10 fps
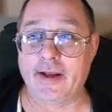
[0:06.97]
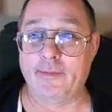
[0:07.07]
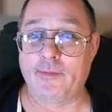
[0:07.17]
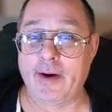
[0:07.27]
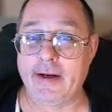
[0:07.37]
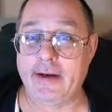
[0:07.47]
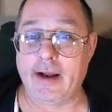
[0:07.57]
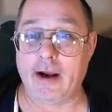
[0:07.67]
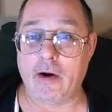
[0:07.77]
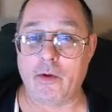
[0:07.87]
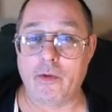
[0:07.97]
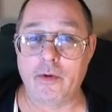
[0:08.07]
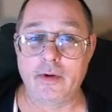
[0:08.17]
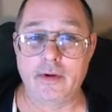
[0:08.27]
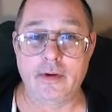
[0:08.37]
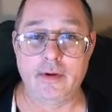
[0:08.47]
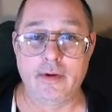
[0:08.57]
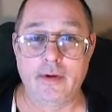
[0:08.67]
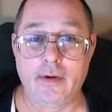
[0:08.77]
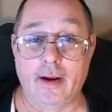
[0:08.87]
and right now
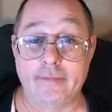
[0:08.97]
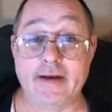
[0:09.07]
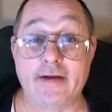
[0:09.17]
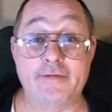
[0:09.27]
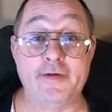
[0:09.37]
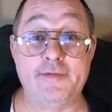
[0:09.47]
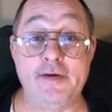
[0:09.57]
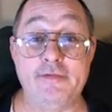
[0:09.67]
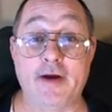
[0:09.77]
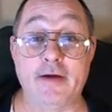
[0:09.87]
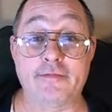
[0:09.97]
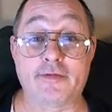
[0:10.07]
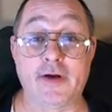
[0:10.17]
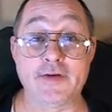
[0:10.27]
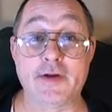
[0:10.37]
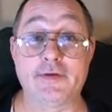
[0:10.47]
I've got 55 friends.